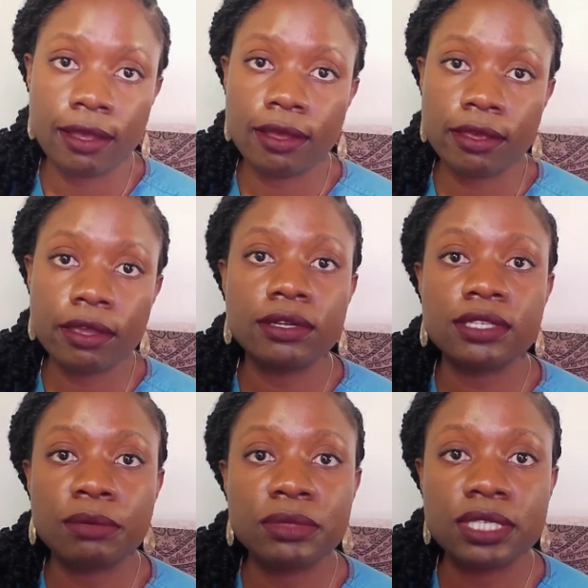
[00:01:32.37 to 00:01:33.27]
Here are
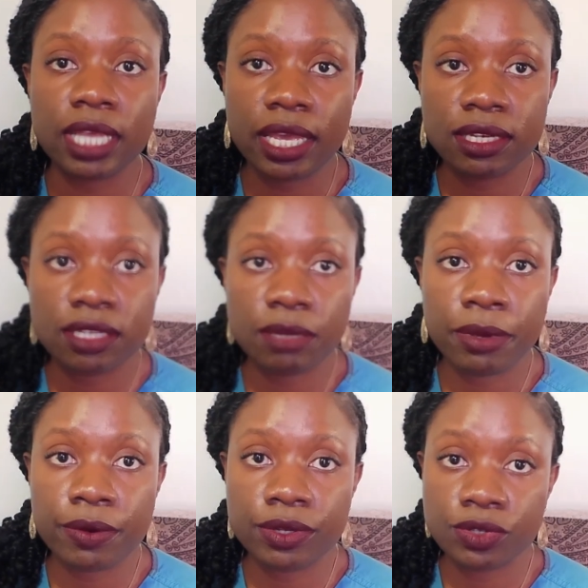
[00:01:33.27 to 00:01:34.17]
some signs that
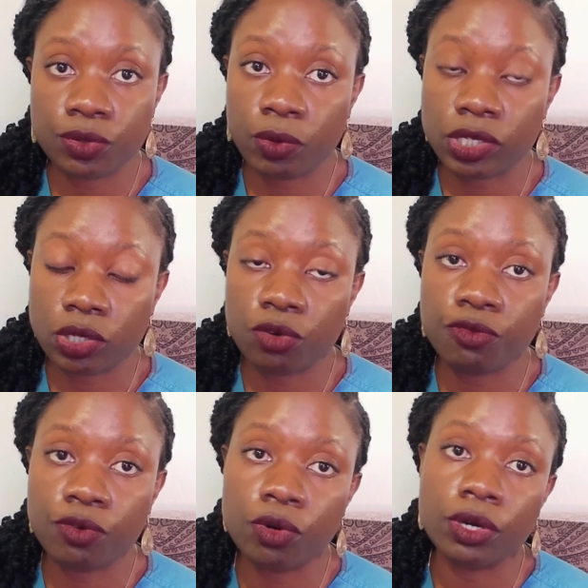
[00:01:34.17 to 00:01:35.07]
parents should watch out
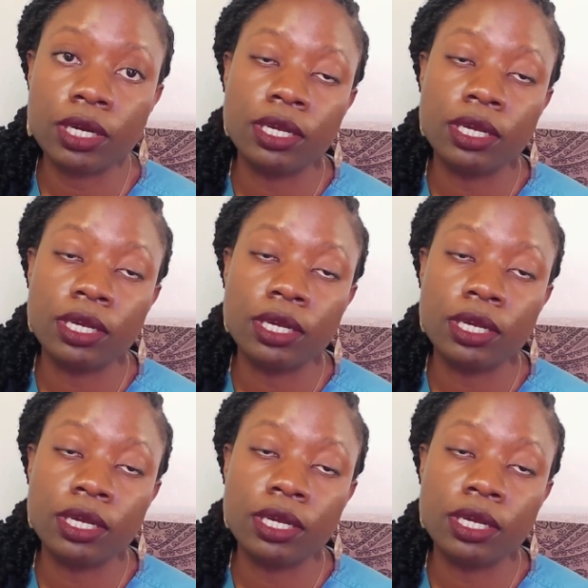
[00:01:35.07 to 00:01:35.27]
for.